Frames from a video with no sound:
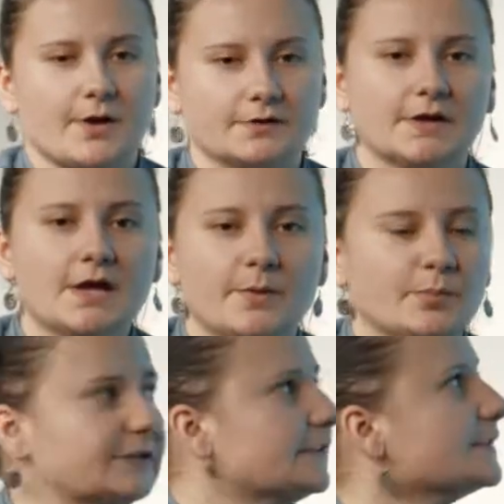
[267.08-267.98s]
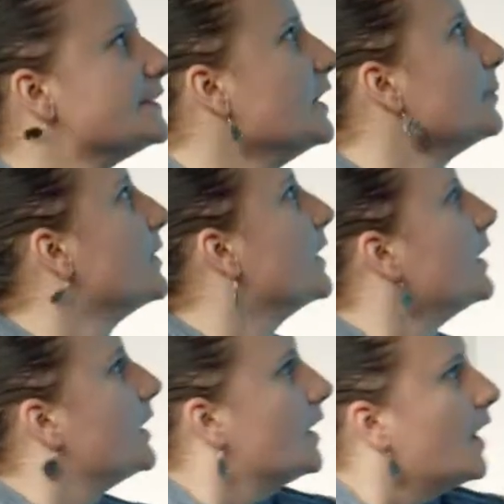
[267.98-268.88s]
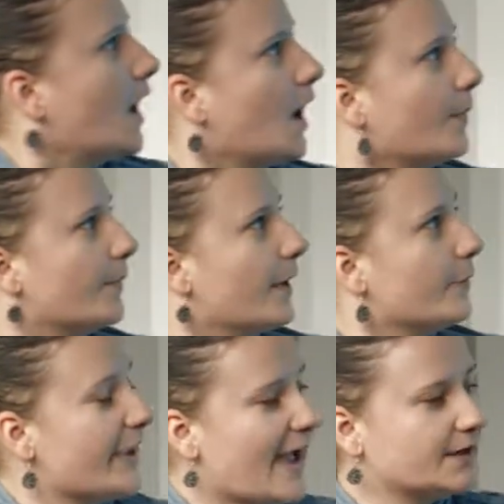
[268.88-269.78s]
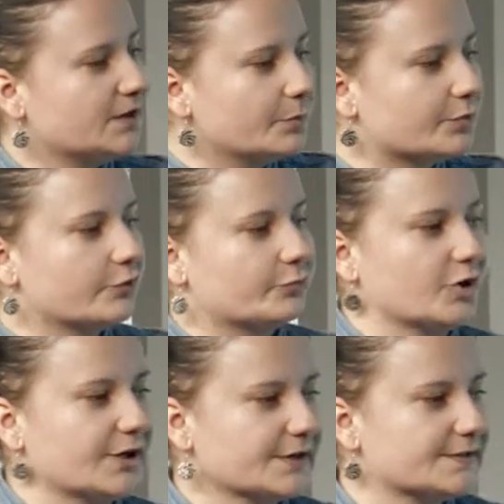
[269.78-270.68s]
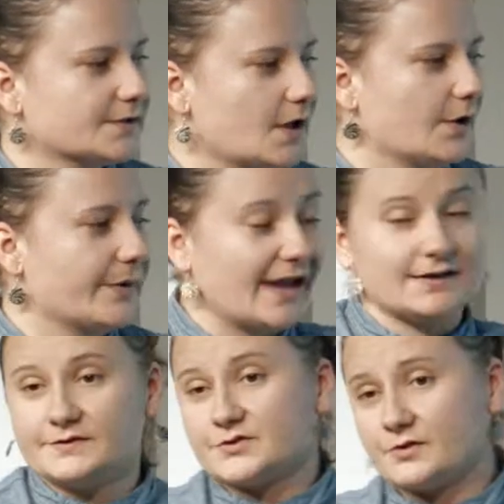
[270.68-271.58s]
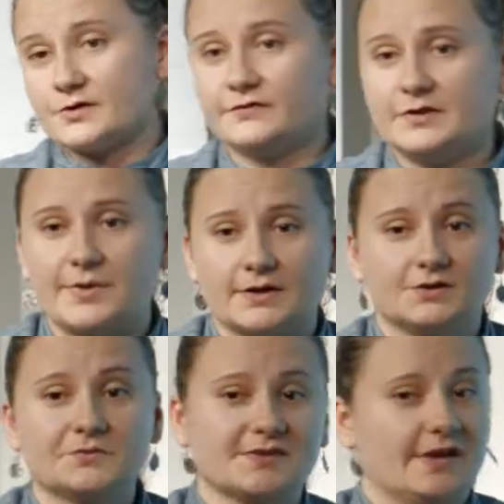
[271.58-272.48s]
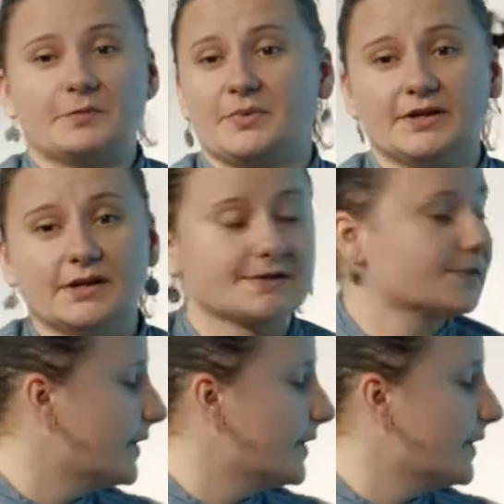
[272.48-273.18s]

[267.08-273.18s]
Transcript: about building the team. We had an improved product. We had a shorter feedback loops. Everybody likes